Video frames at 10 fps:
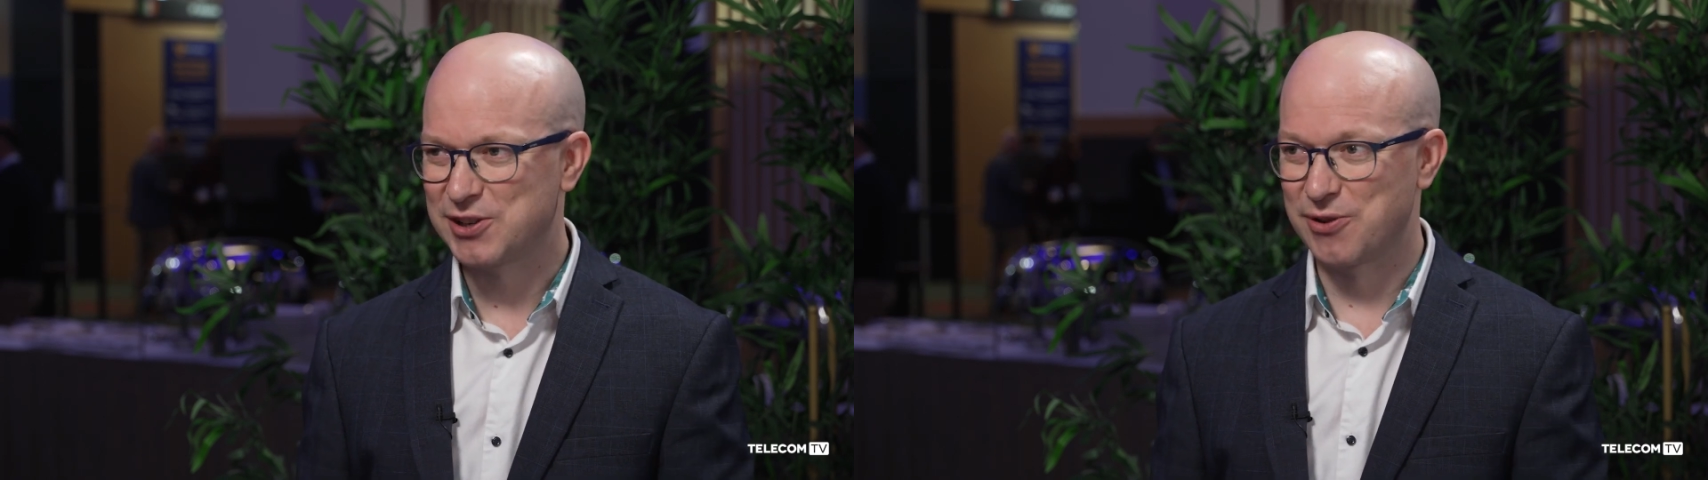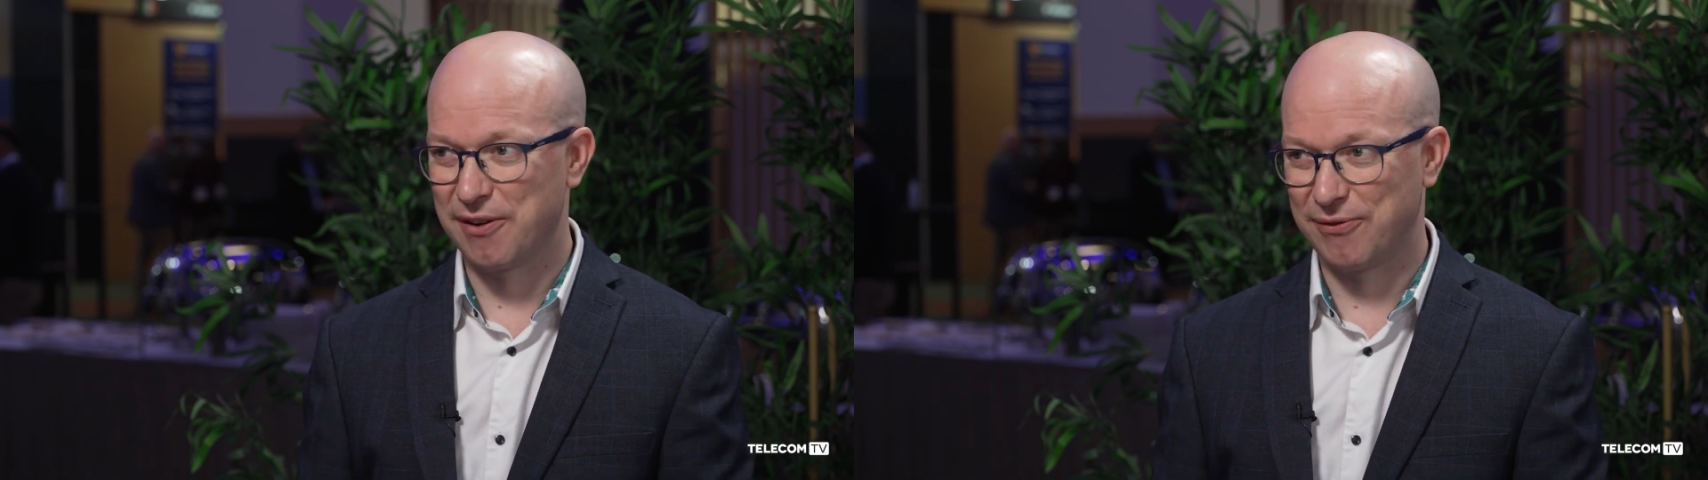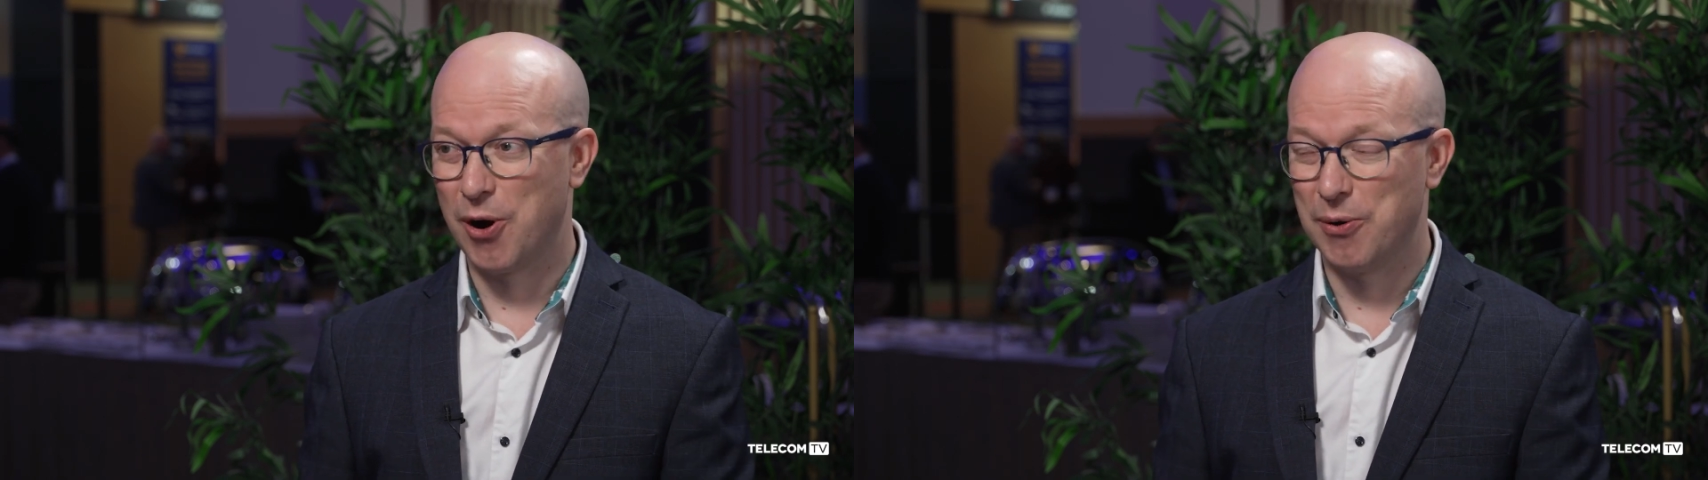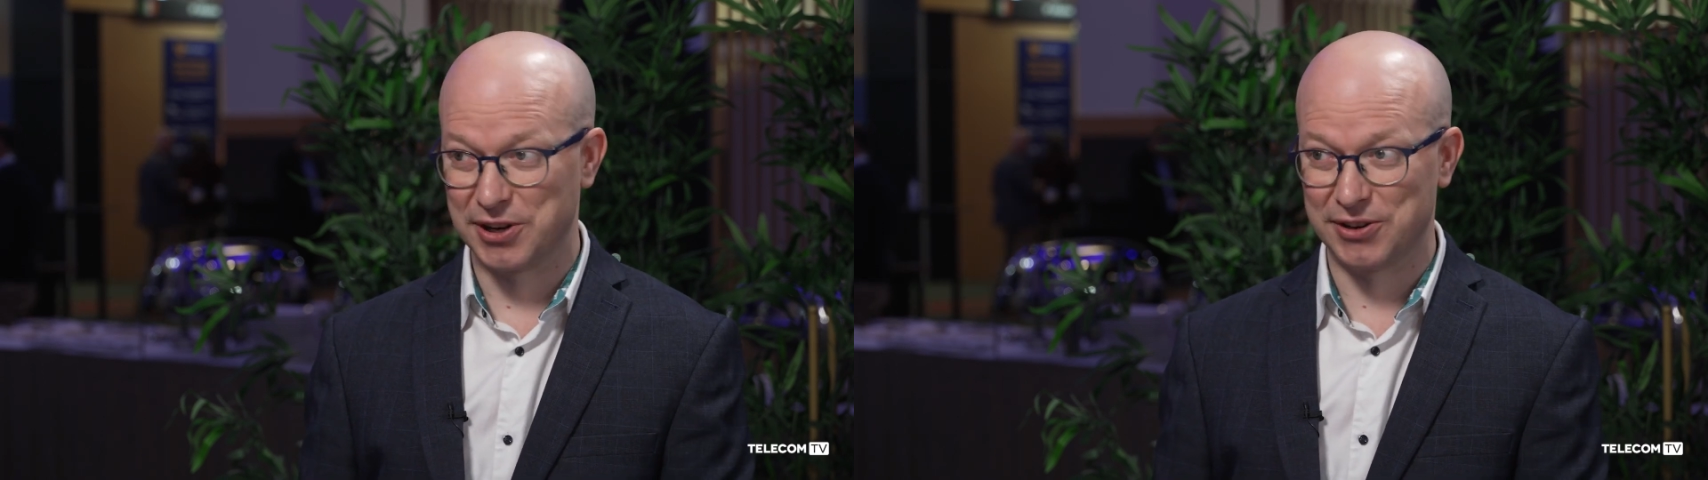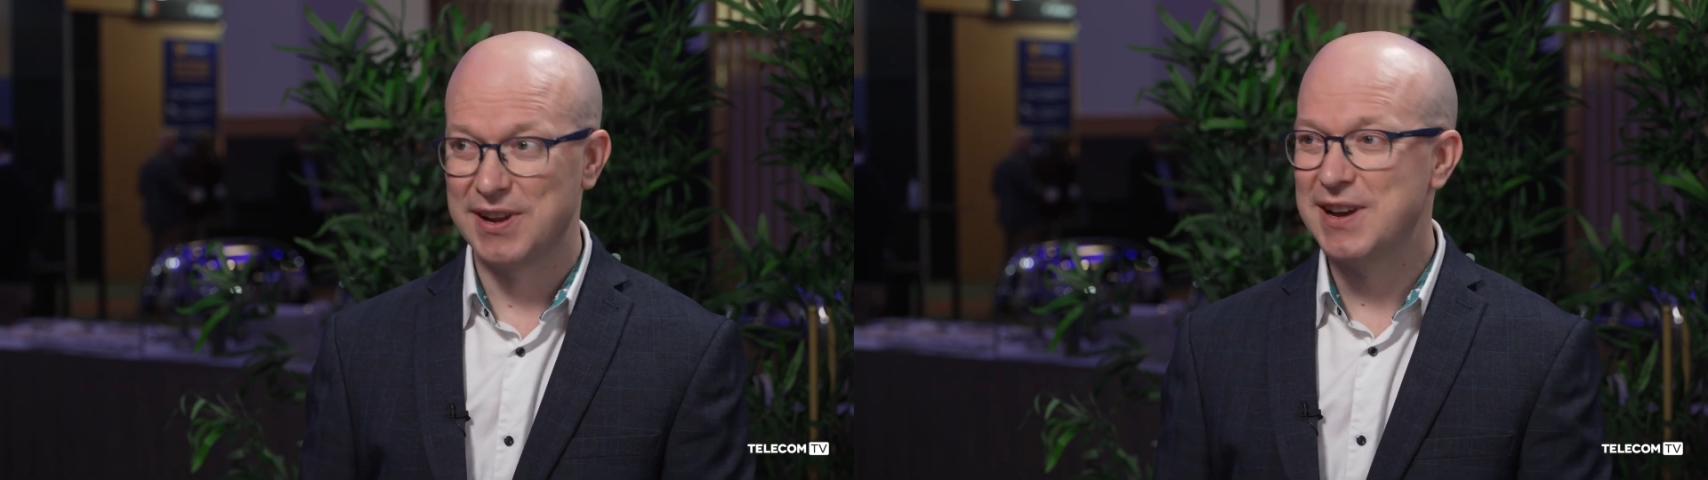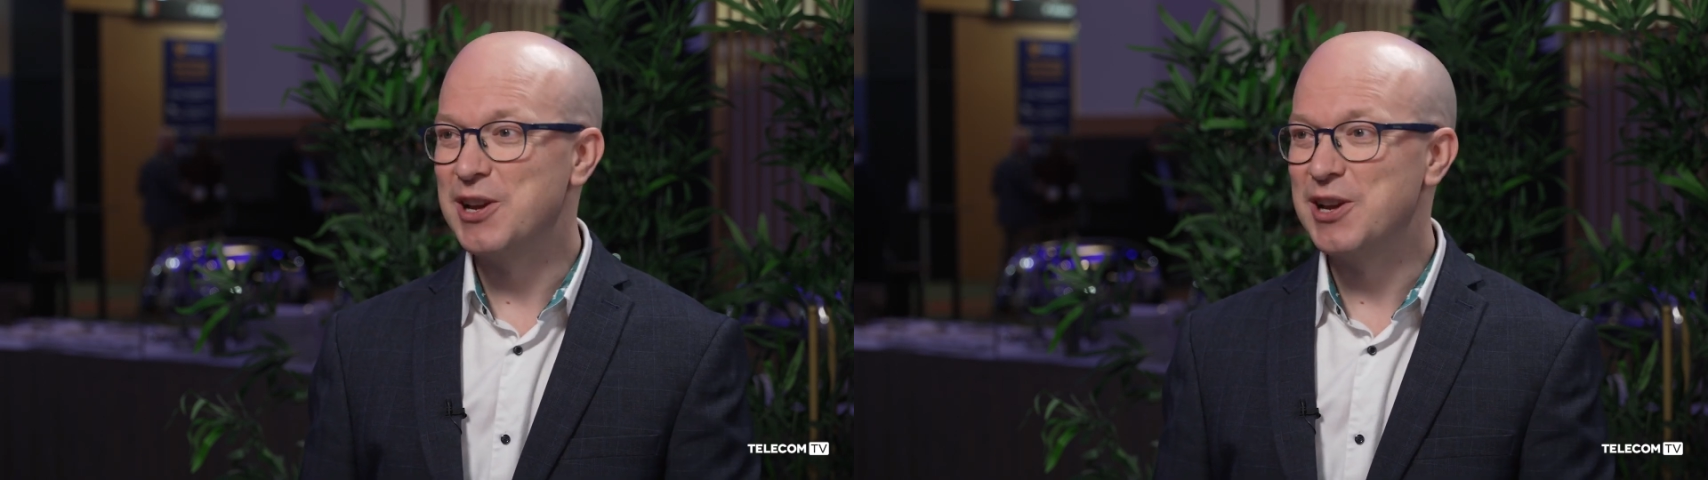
straightforward and